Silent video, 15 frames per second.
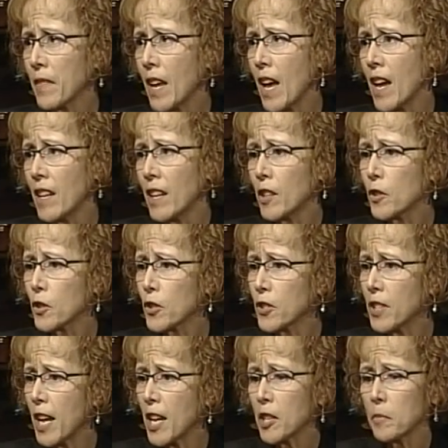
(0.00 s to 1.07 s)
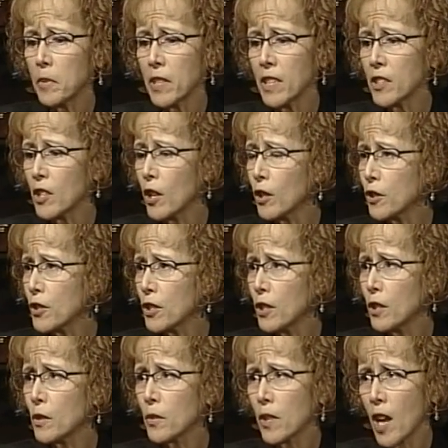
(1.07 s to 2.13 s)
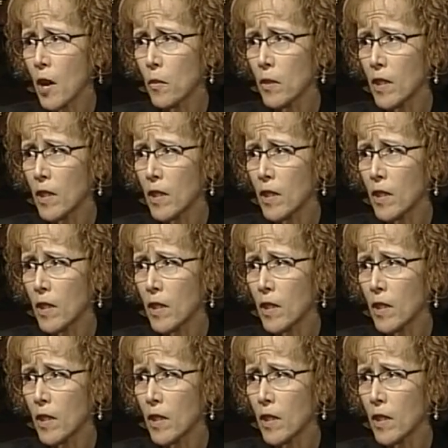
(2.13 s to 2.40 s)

and understandably adult children are